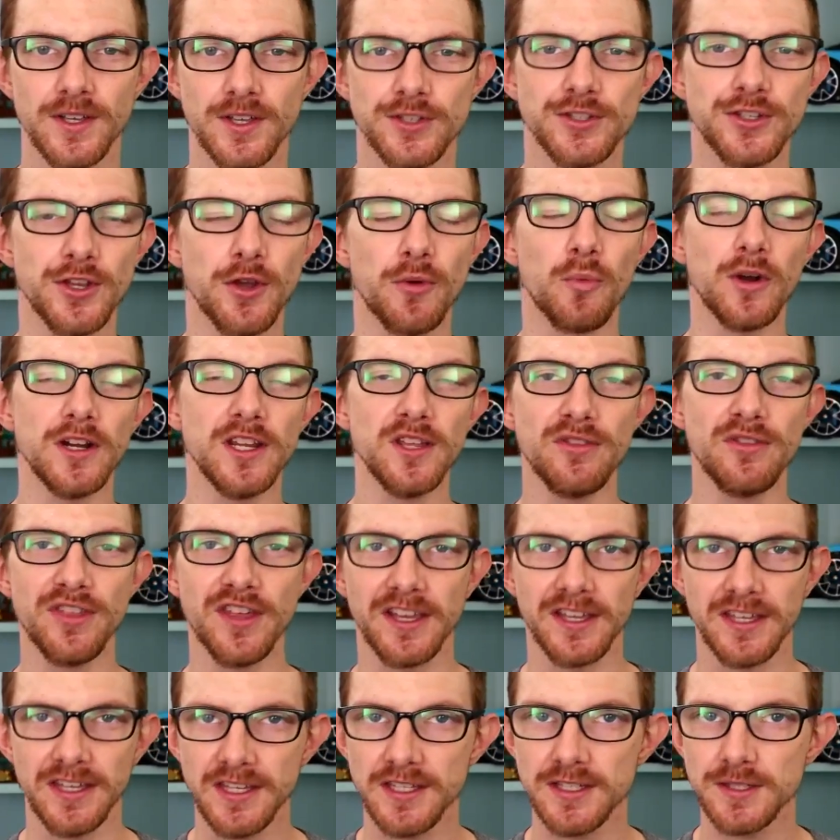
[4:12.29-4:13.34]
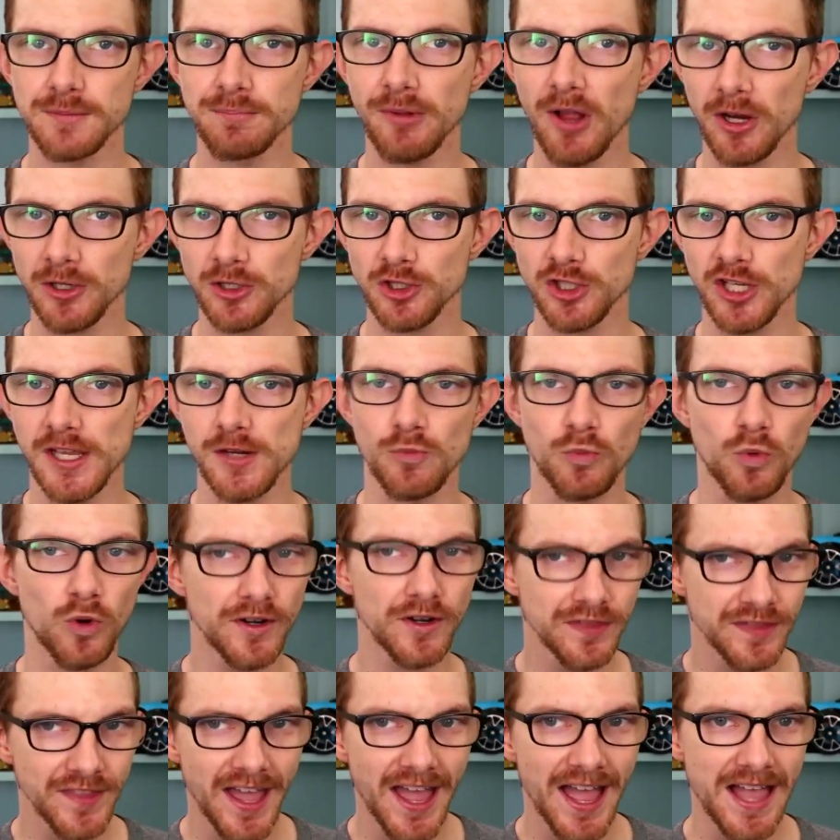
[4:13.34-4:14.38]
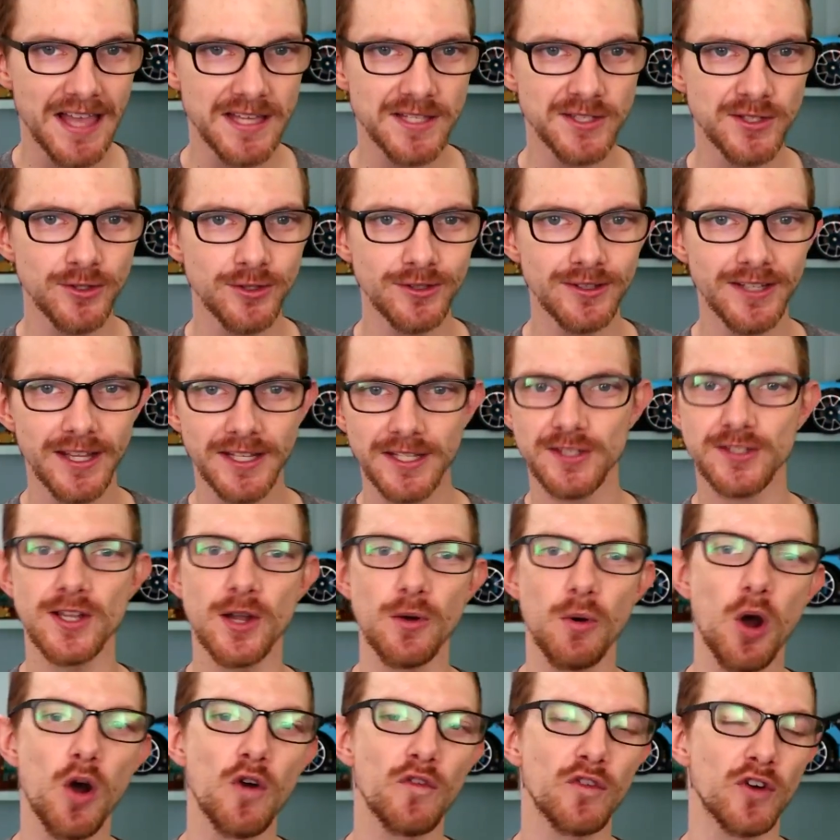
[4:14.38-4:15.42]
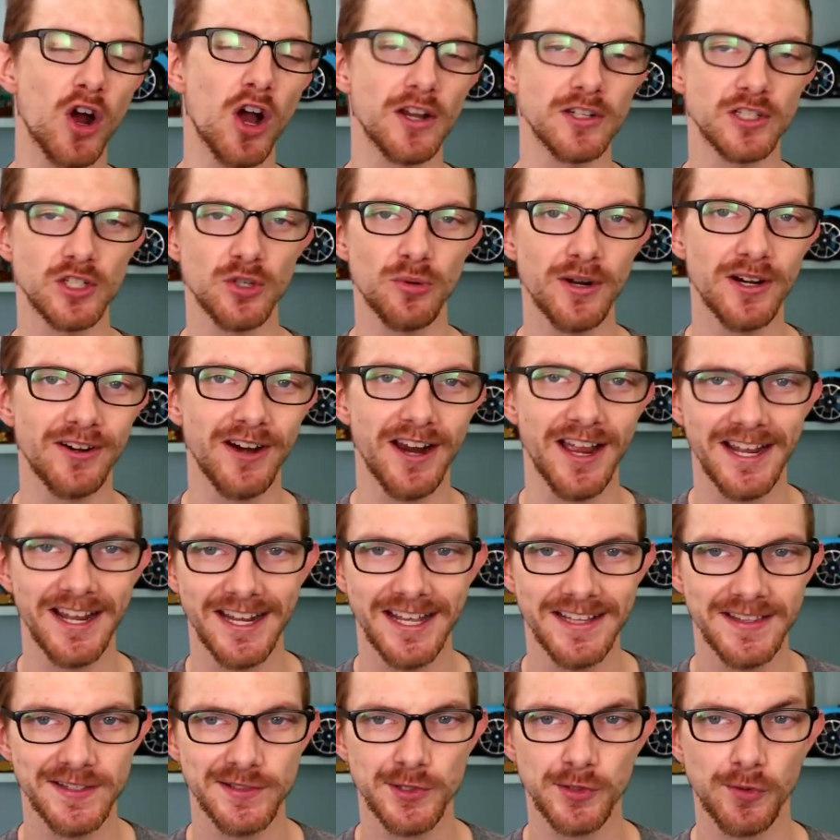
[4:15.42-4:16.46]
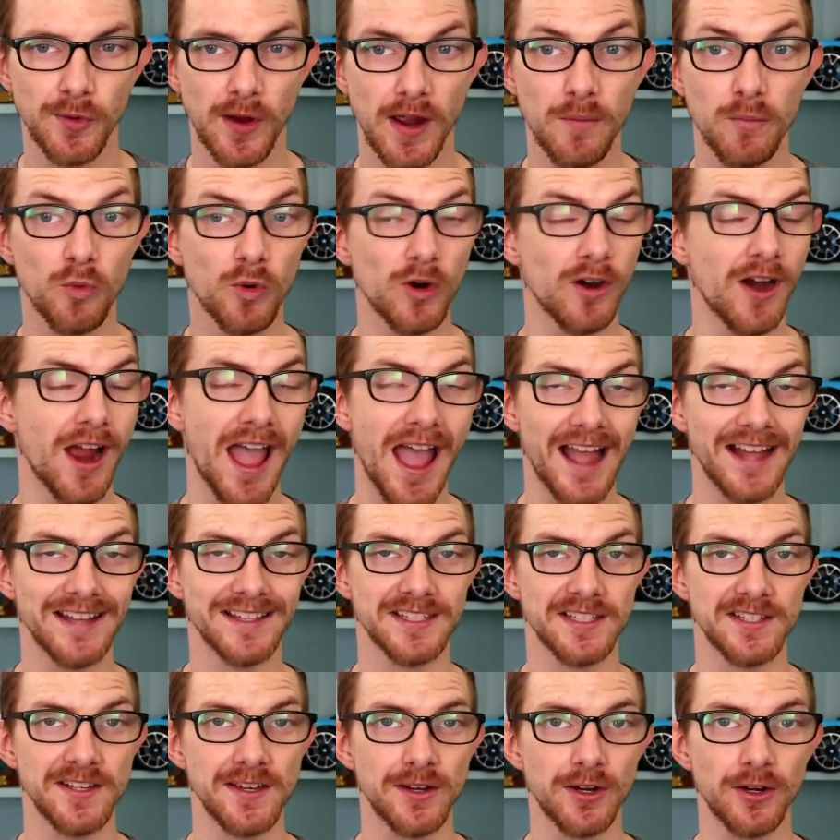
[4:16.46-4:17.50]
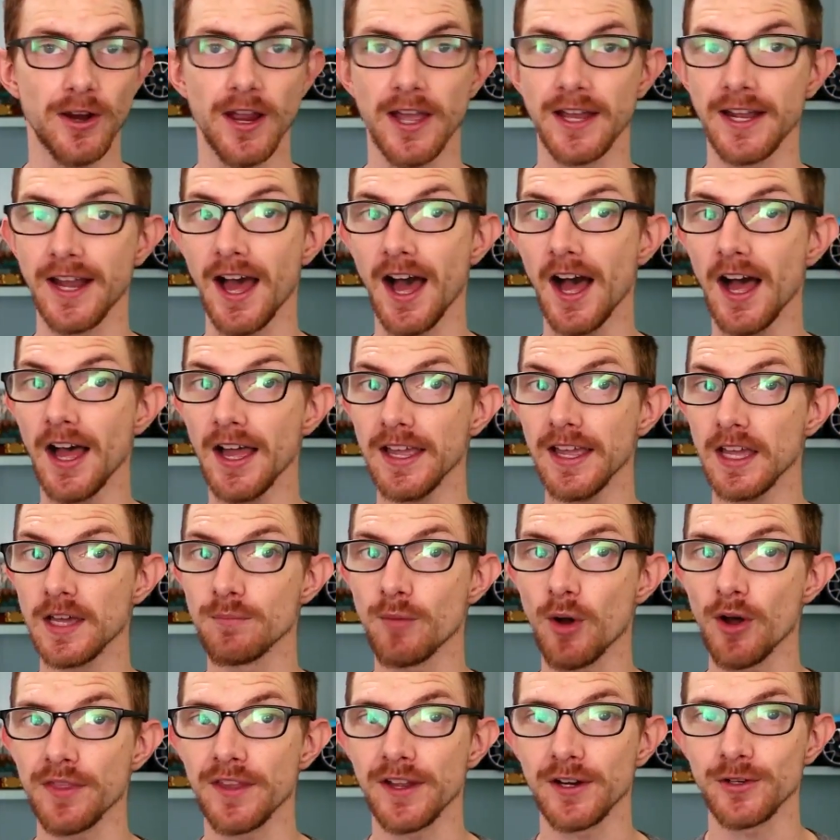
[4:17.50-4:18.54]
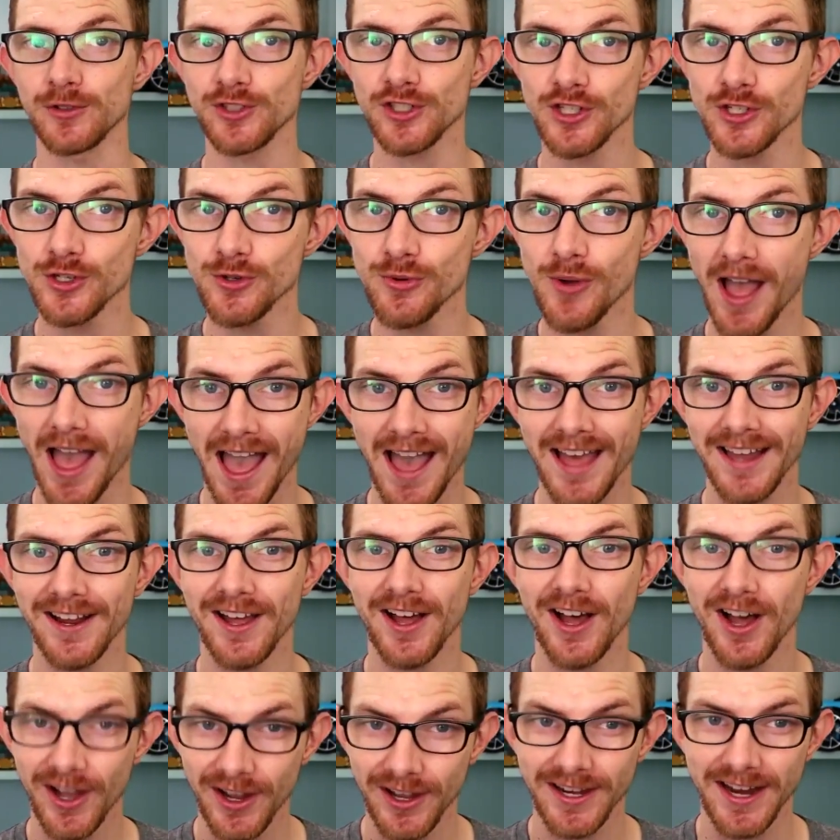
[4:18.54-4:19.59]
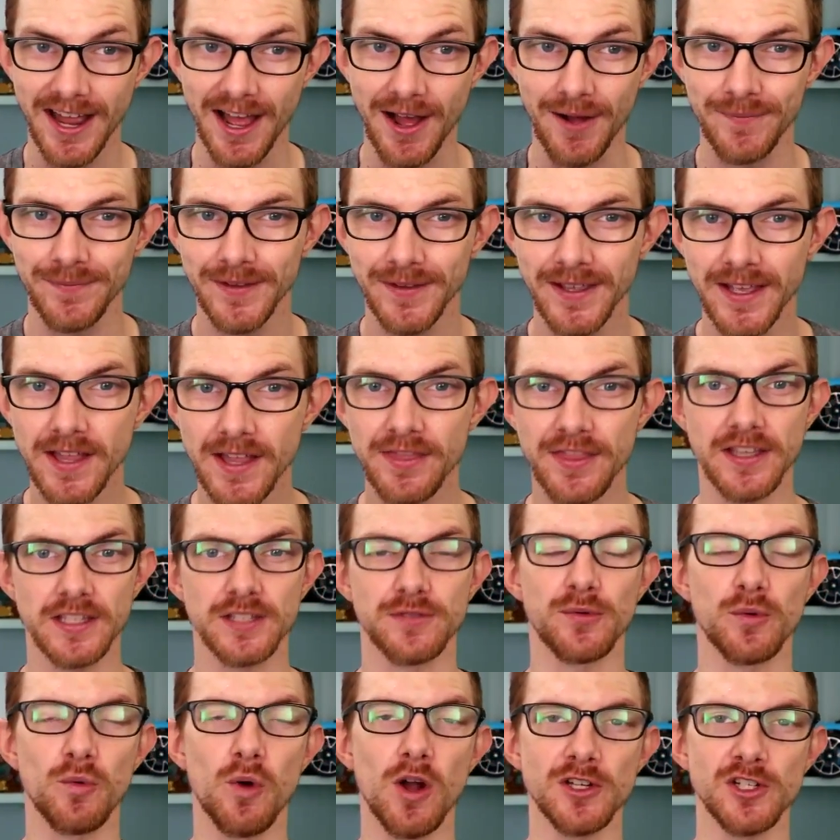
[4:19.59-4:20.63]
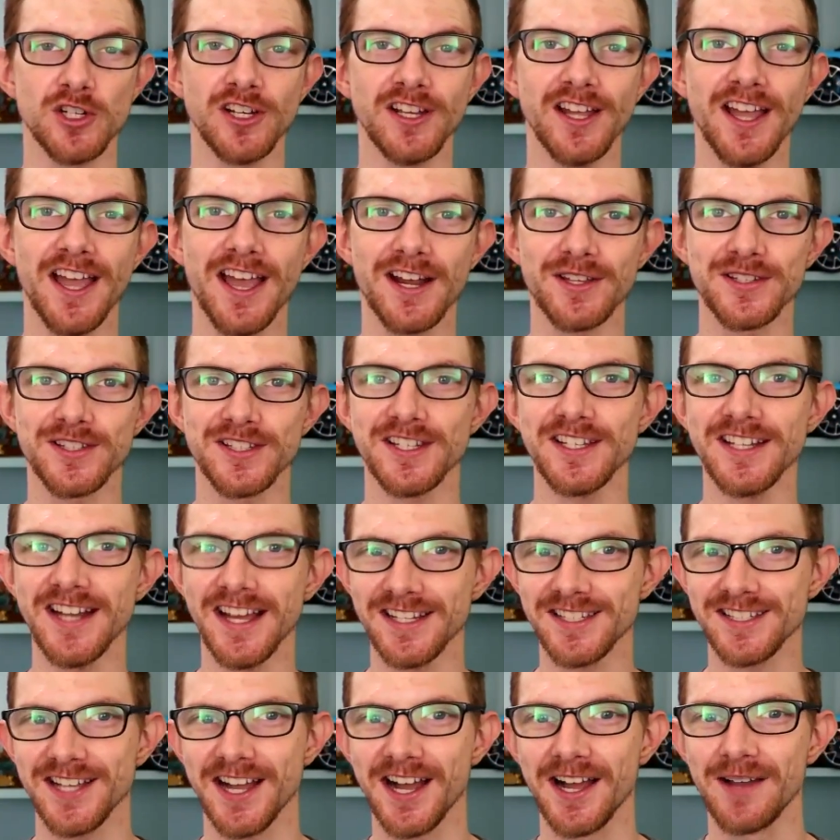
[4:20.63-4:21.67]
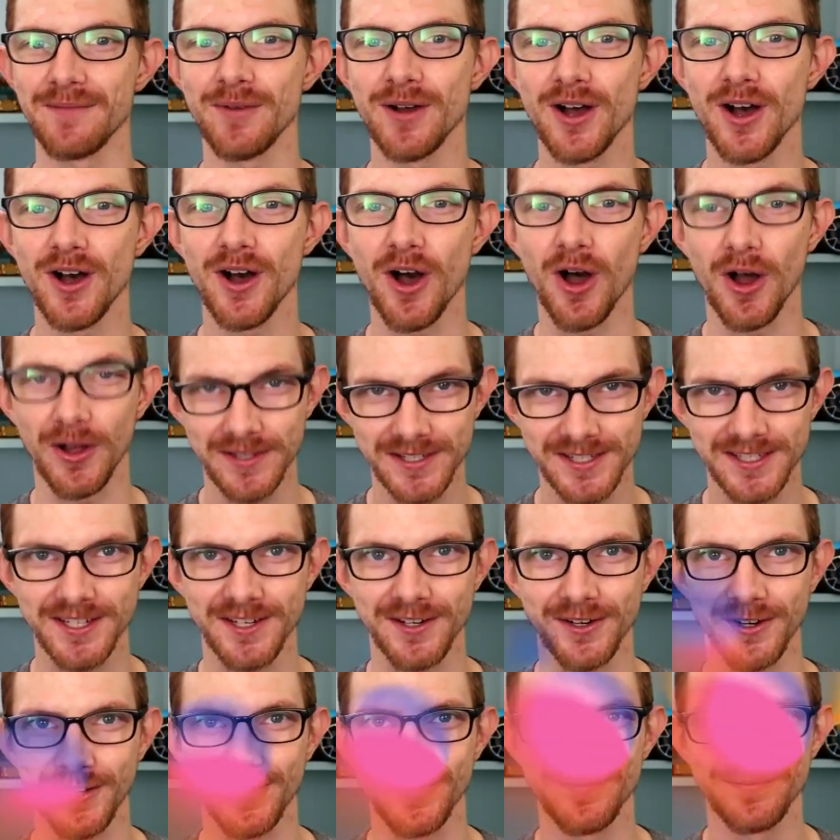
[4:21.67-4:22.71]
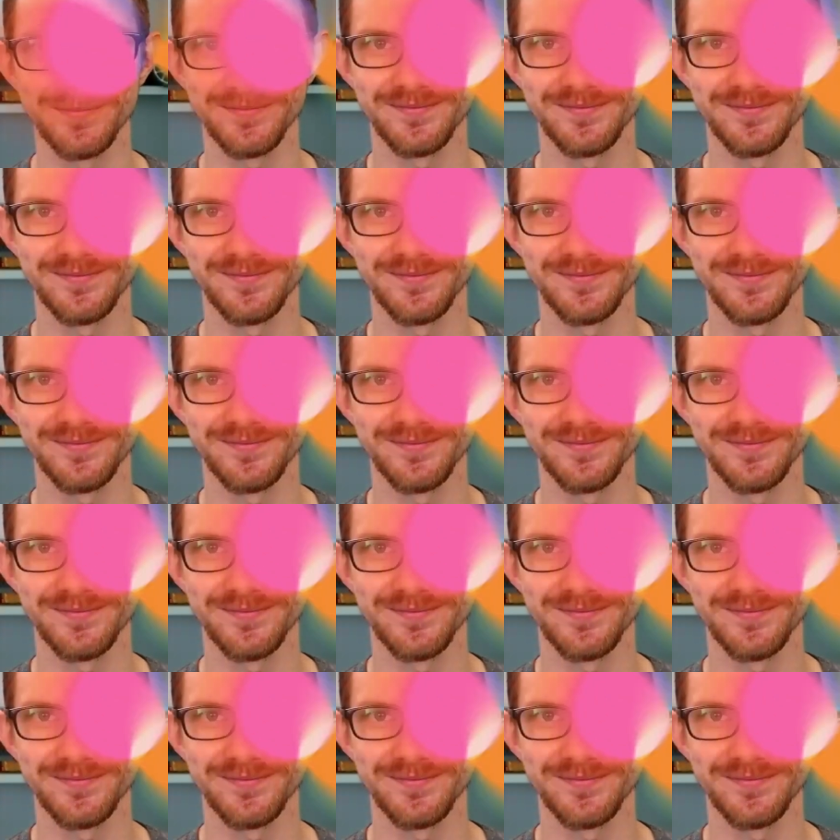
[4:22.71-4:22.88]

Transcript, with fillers: So, what do you think? Is blockchain worth the hassle? Let us know over on Twitter and Instagram. We're at Seeker, and I am on there too, at Hug It Out. Thanks for watching, and I'll see you next time on Seeker.